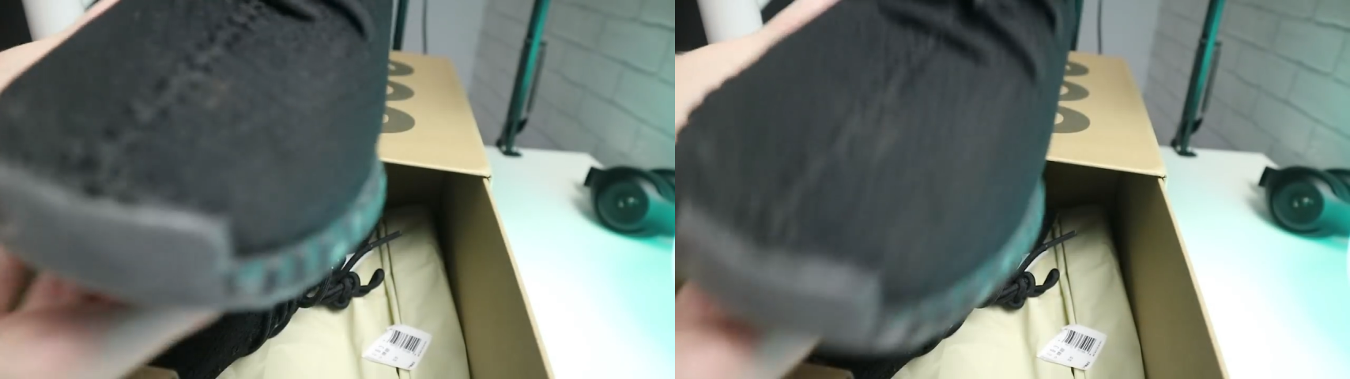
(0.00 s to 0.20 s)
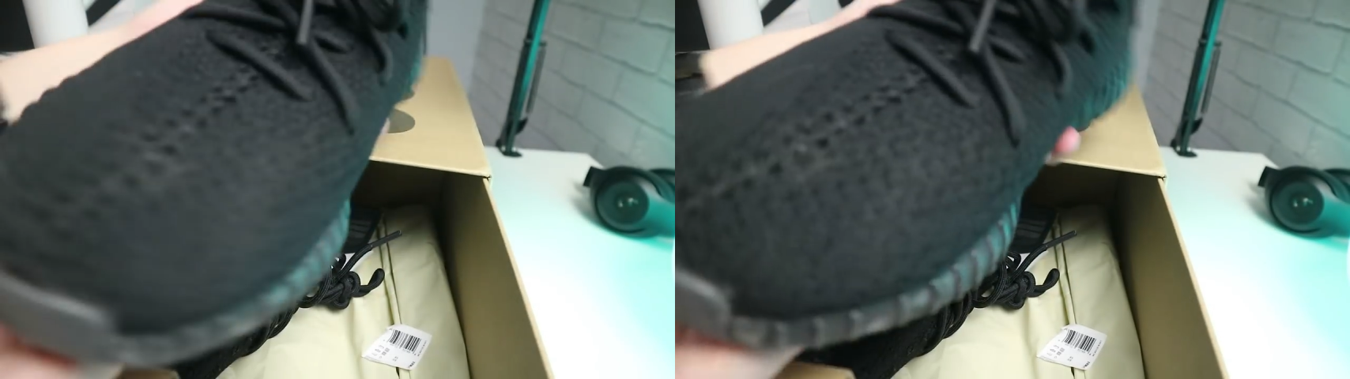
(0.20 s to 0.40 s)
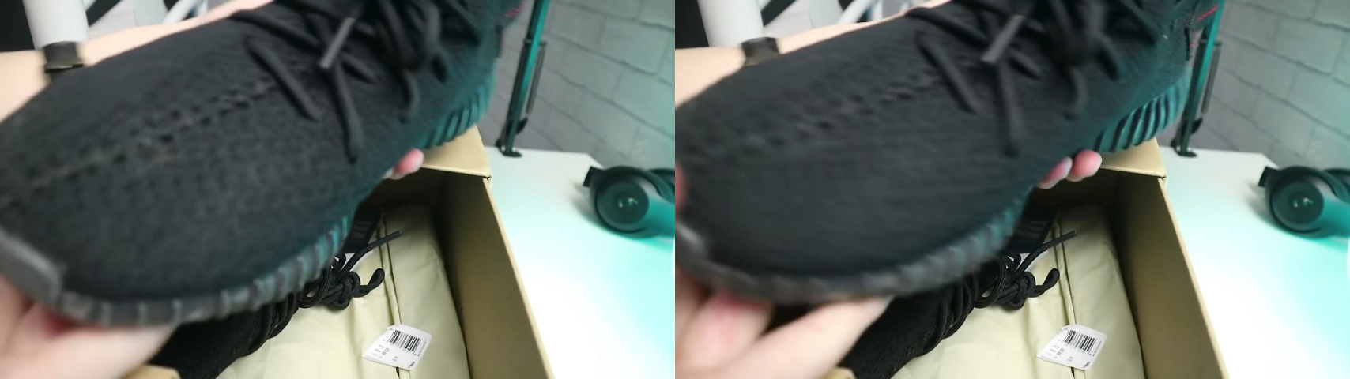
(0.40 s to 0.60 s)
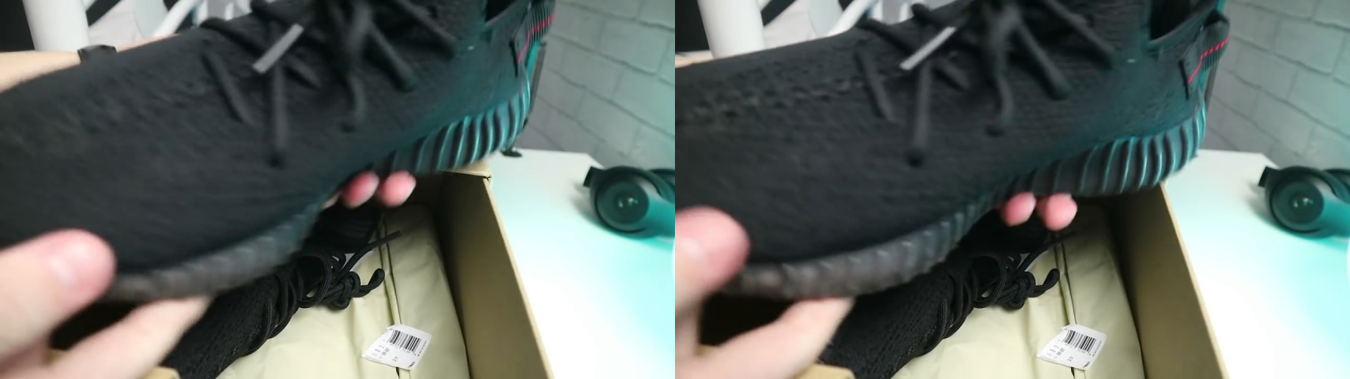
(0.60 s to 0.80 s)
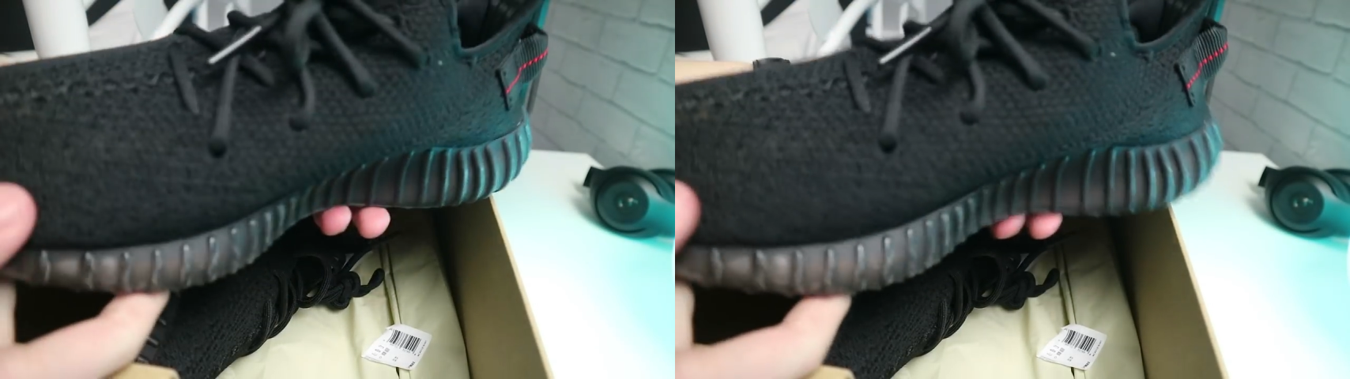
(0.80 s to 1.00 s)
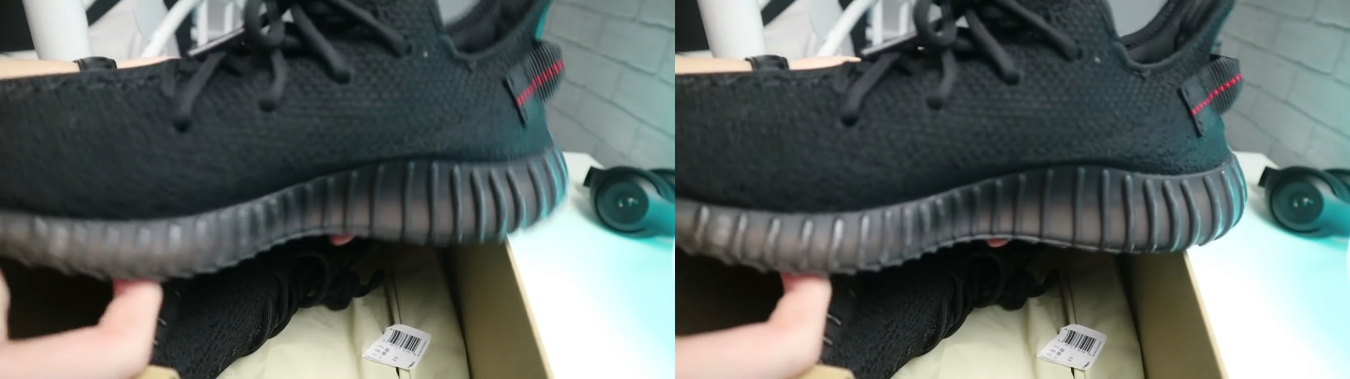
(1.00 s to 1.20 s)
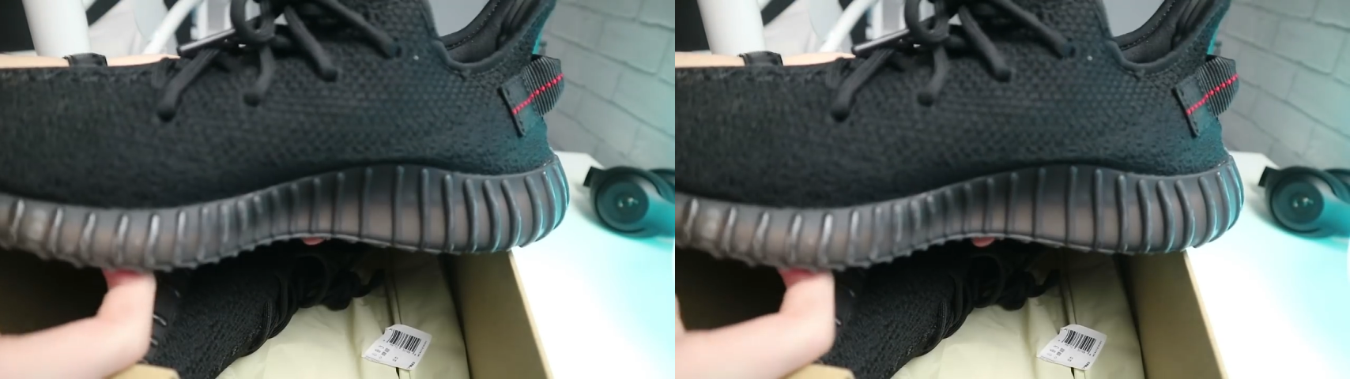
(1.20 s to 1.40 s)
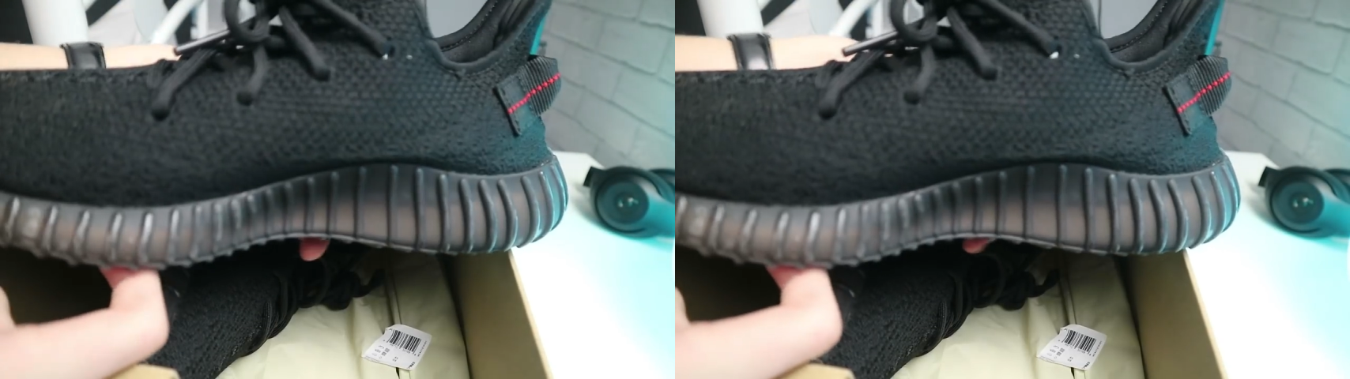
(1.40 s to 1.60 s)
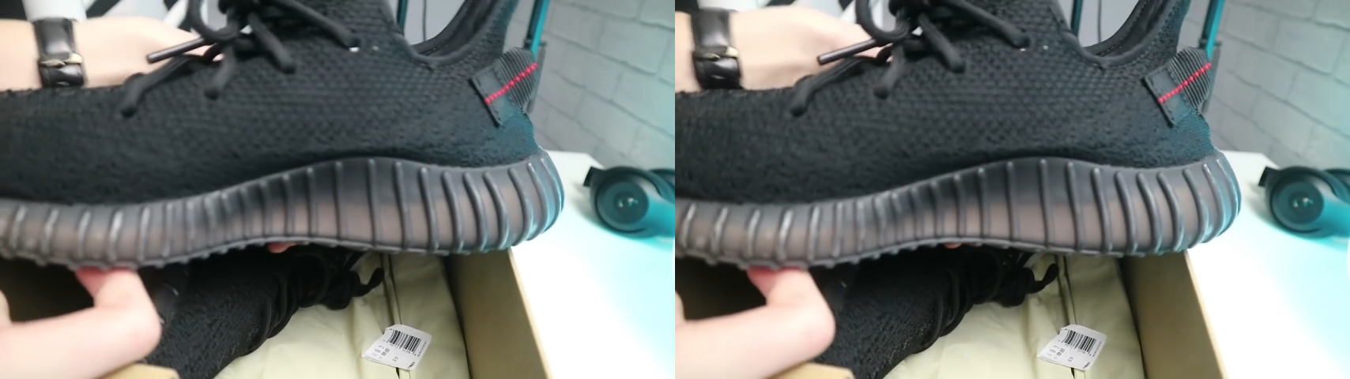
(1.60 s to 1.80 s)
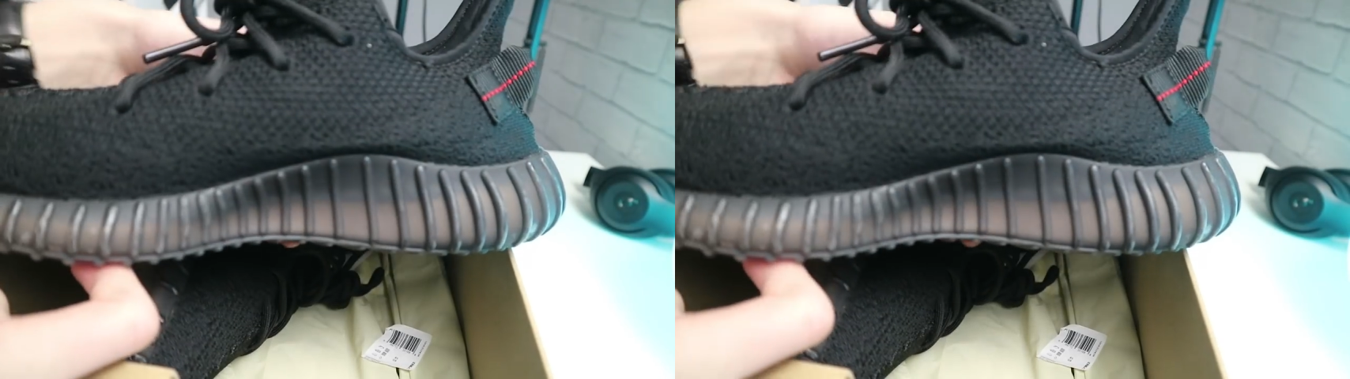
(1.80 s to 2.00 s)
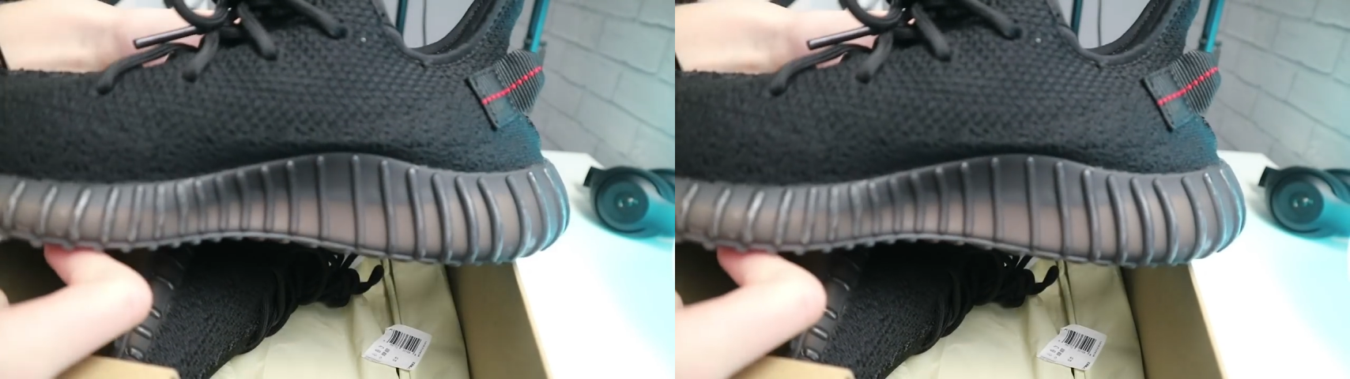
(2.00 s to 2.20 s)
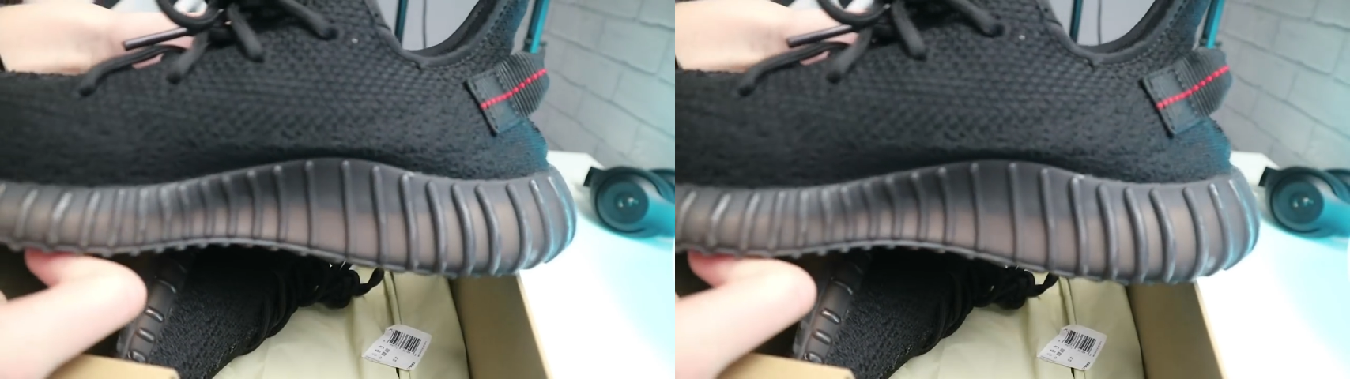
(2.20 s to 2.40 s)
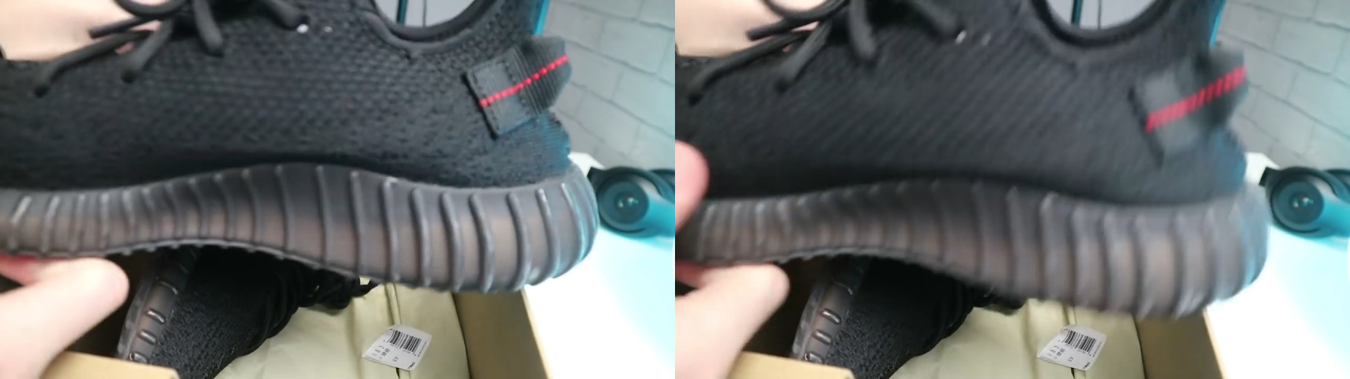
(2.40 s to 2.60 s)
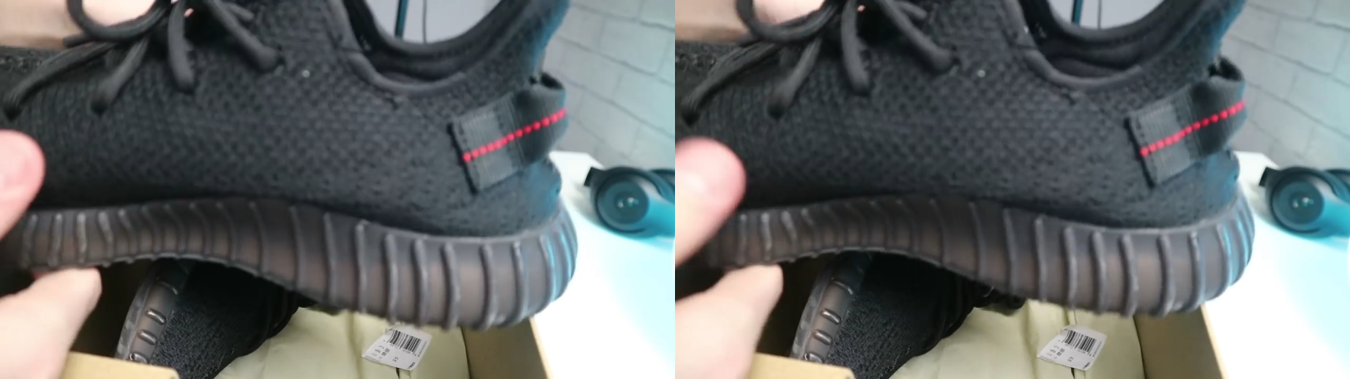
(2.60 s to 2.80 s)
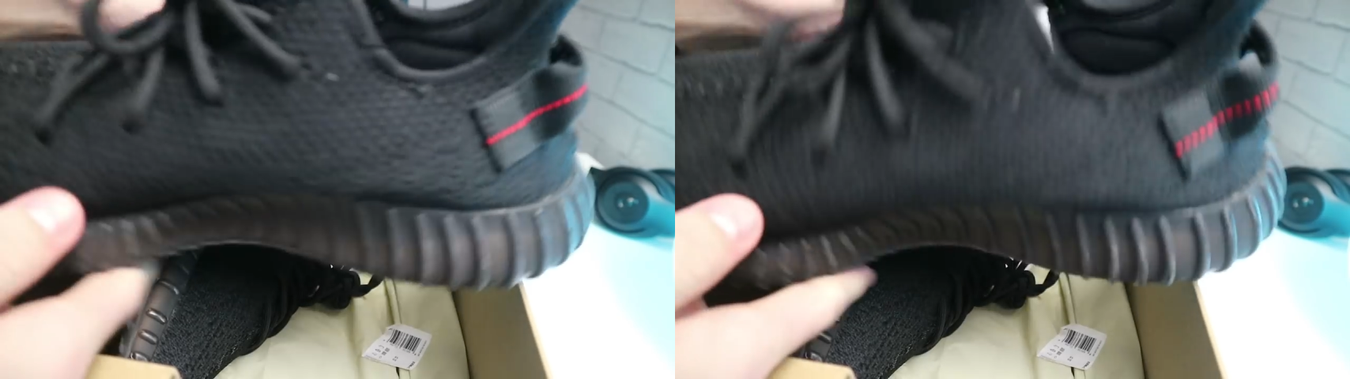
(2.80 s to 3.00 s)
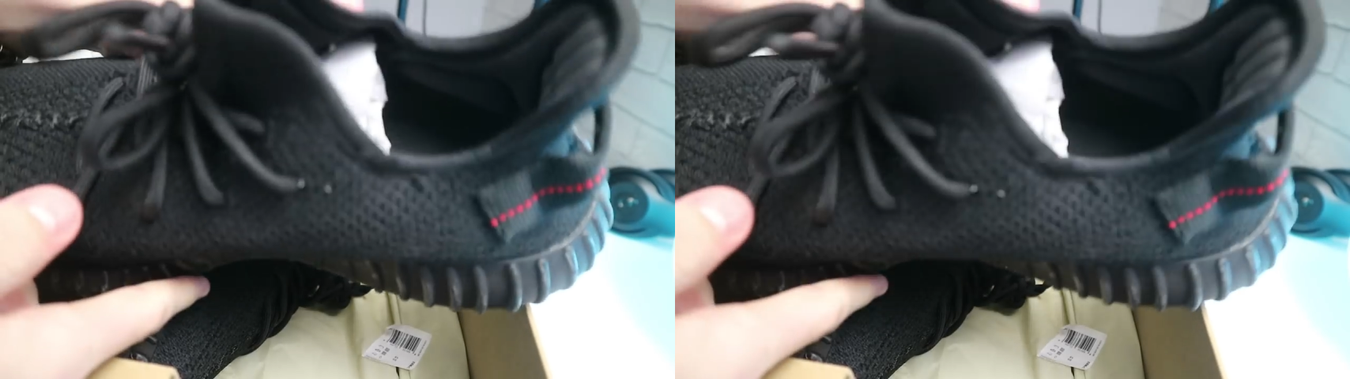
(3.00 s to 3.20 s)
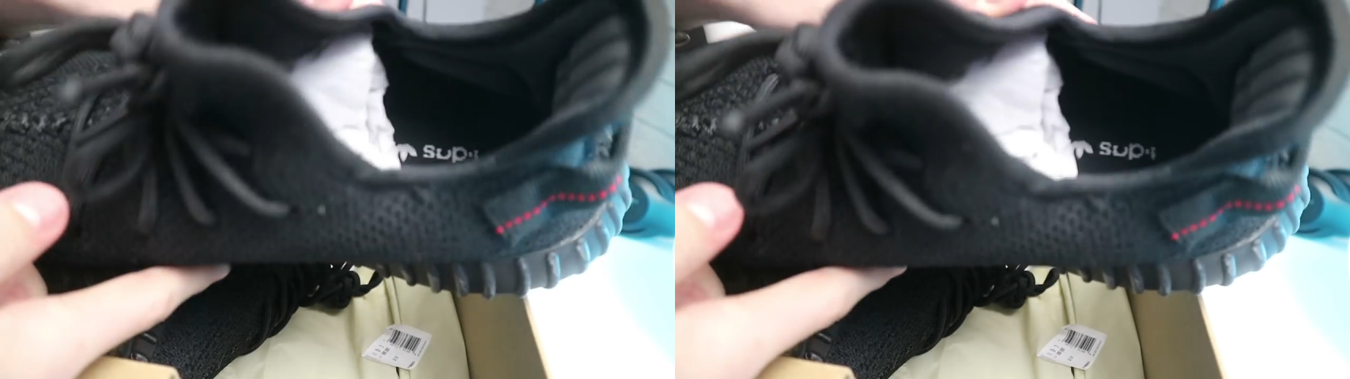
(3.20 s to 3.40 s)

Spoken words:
Nobody's mouth can be seen.